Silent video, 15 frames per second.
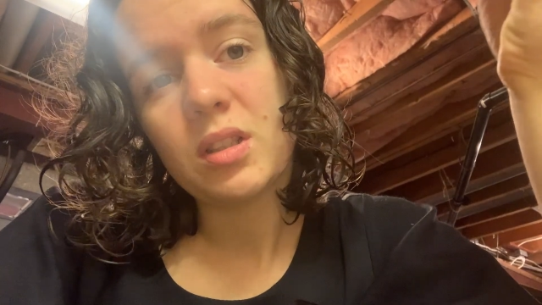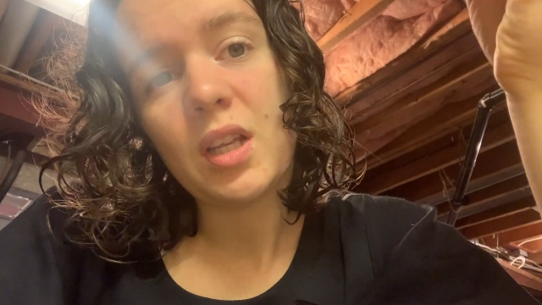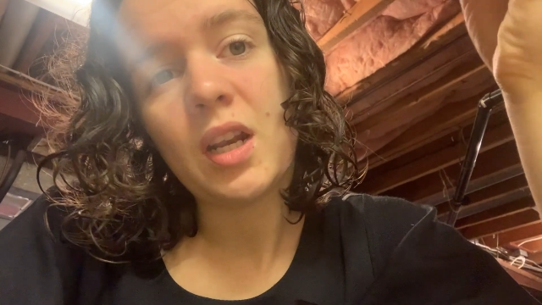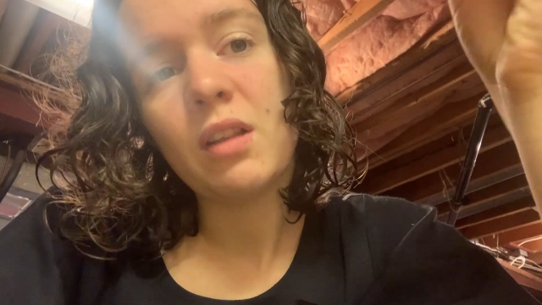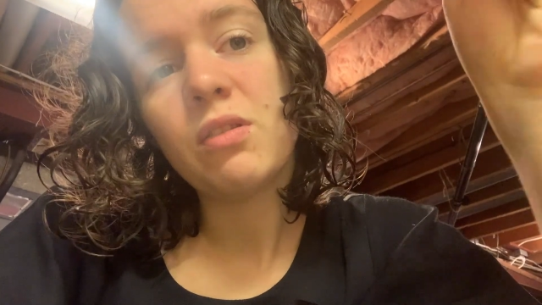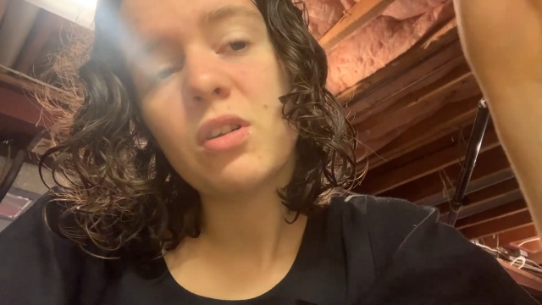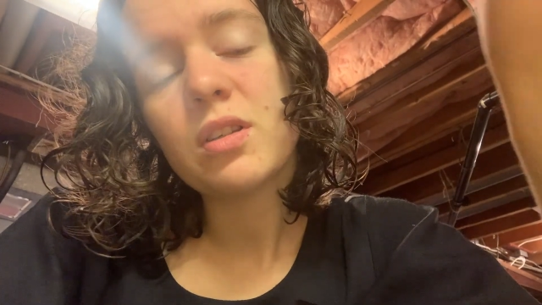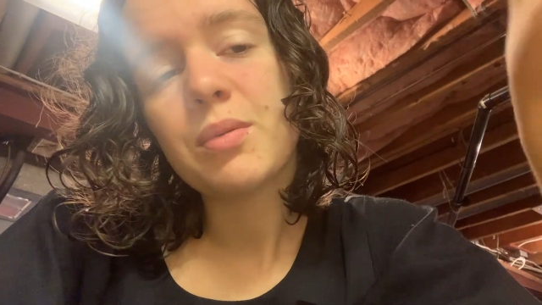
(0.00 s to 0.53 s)
And I
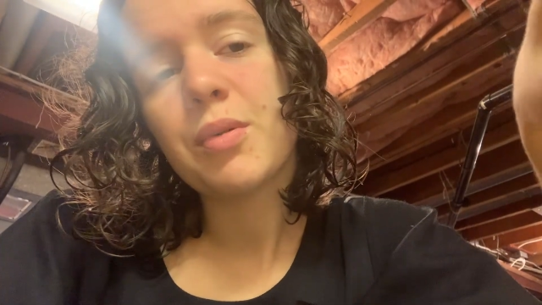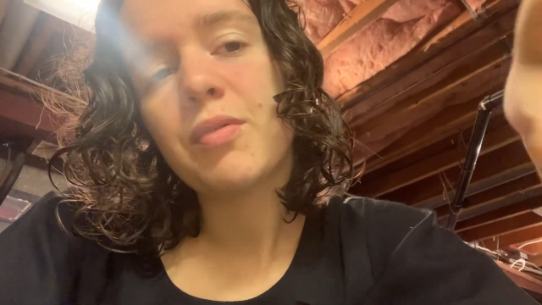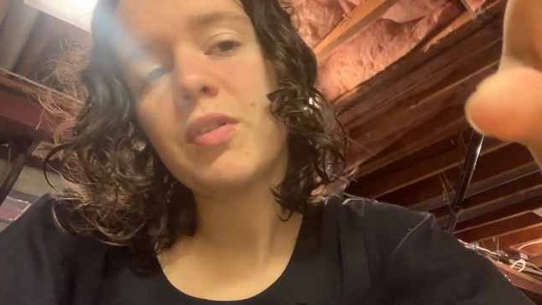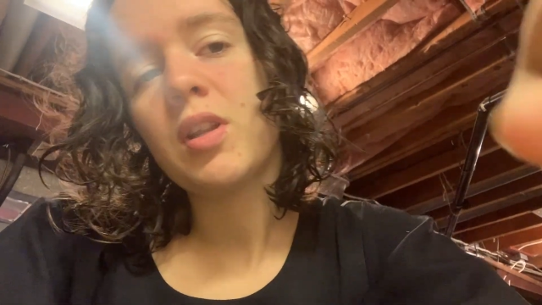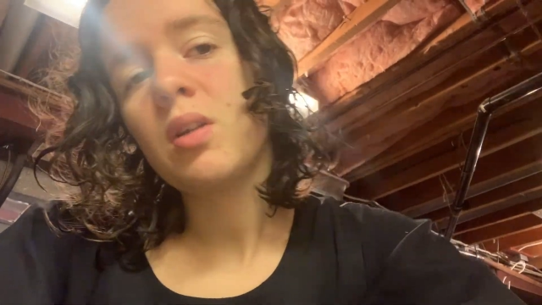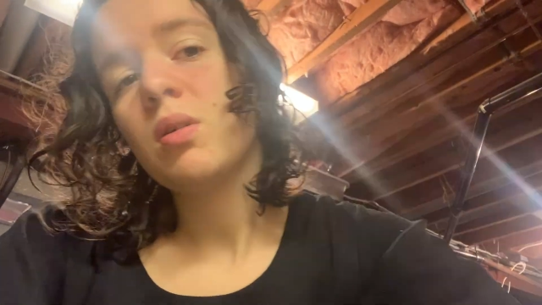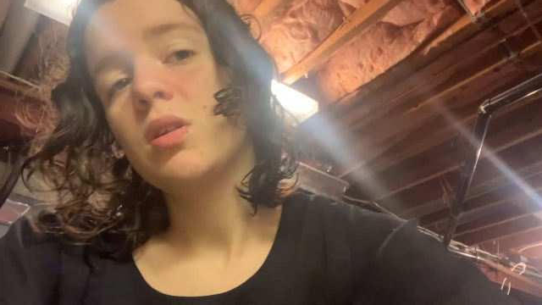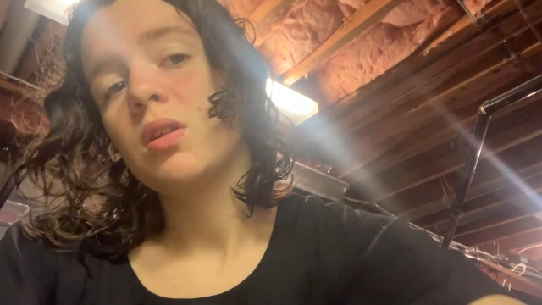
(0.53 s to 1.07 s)
looked up a
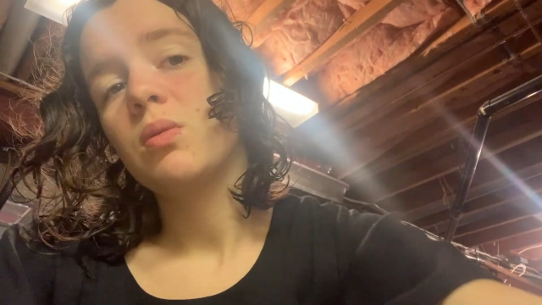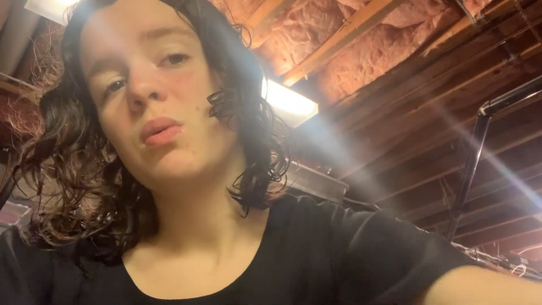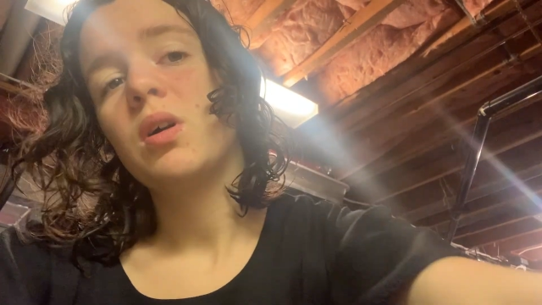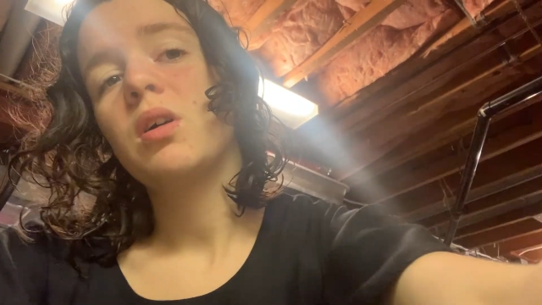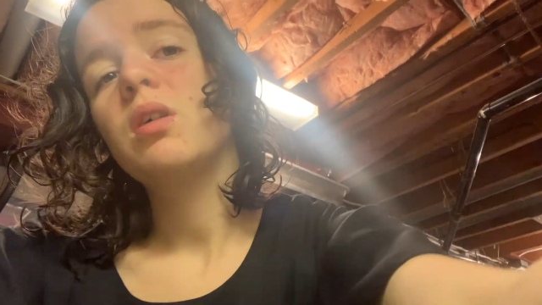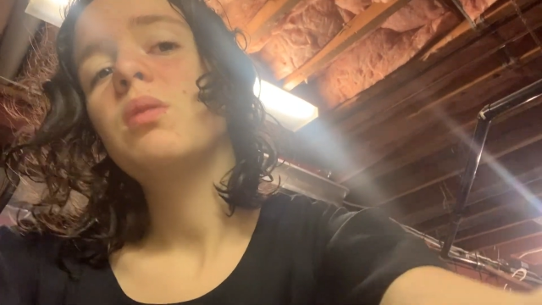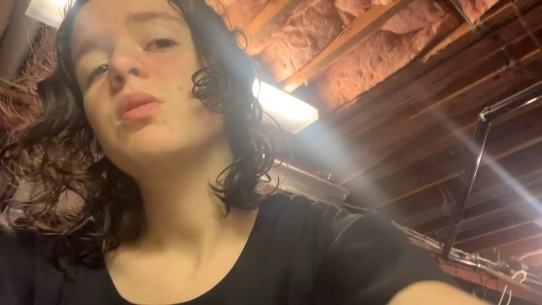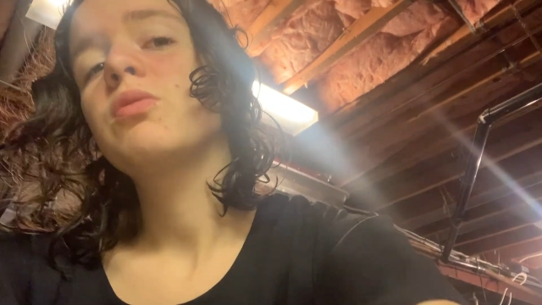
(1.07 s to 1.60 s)
video, and the one
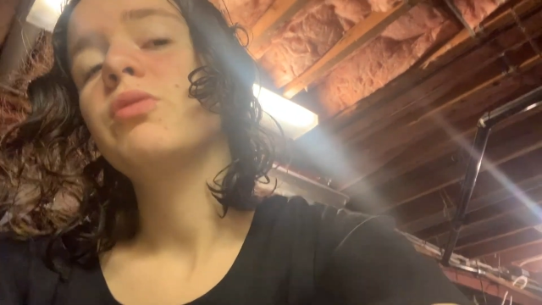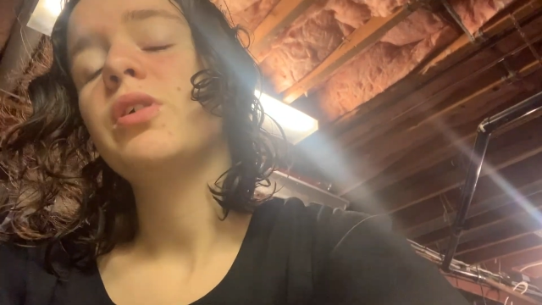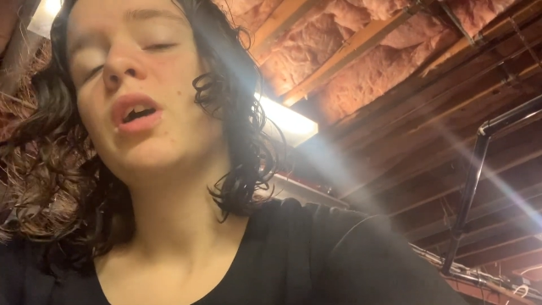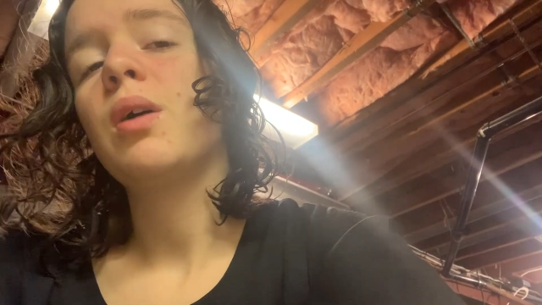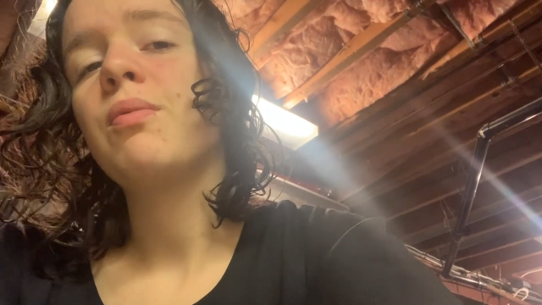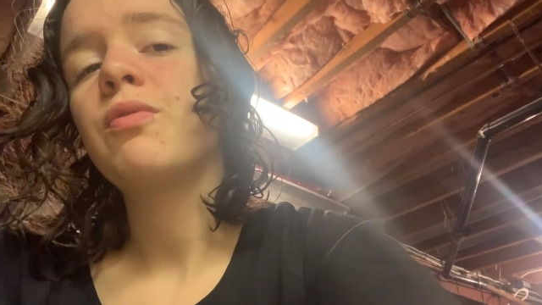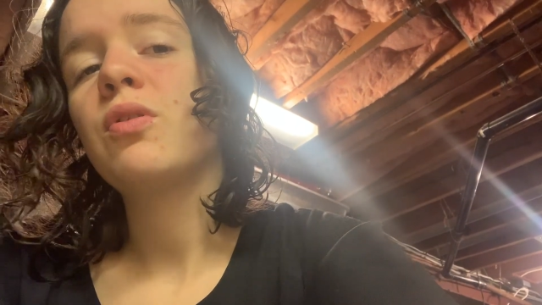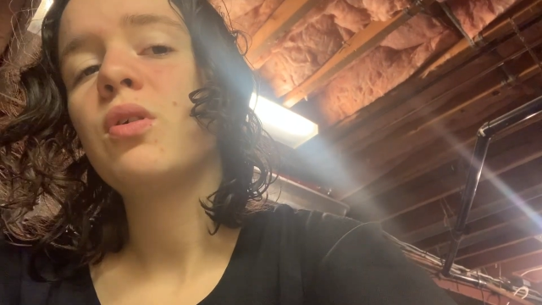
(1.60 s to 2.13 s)
girl was really
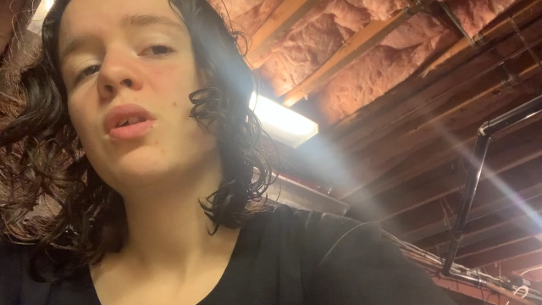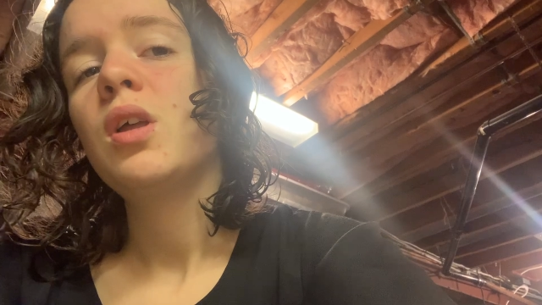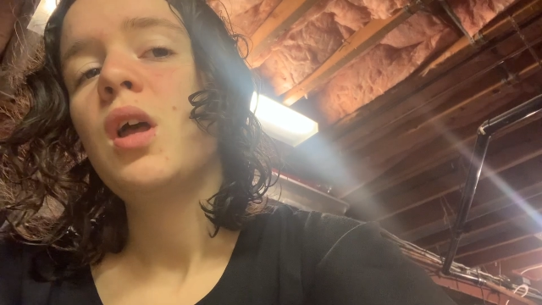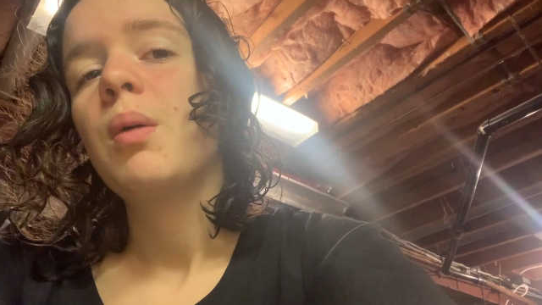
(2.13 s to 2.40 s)
helpful,